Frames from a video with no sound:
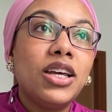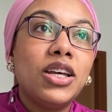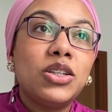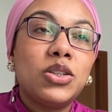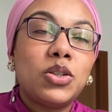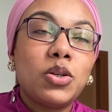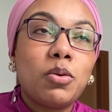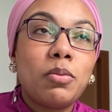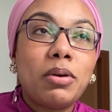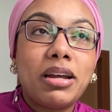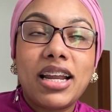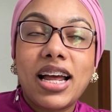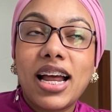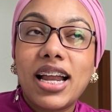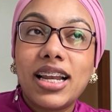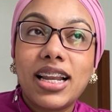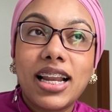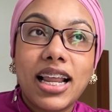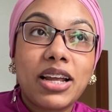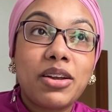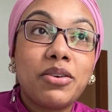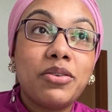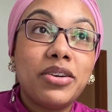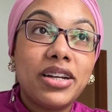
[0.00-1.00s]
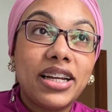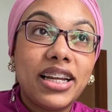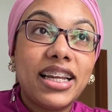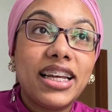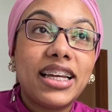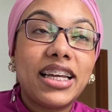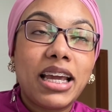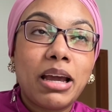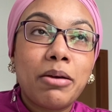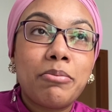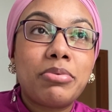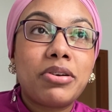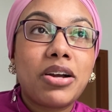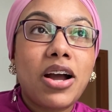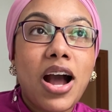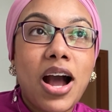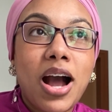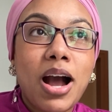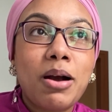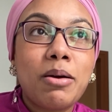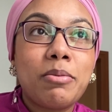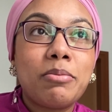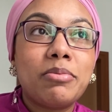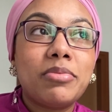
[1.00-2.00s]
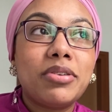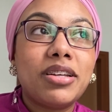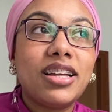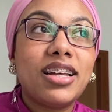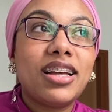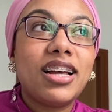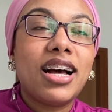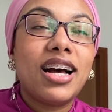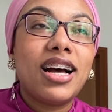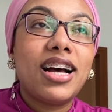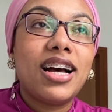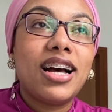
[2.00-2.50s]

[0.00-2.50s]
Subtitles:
So my dad really kept calm.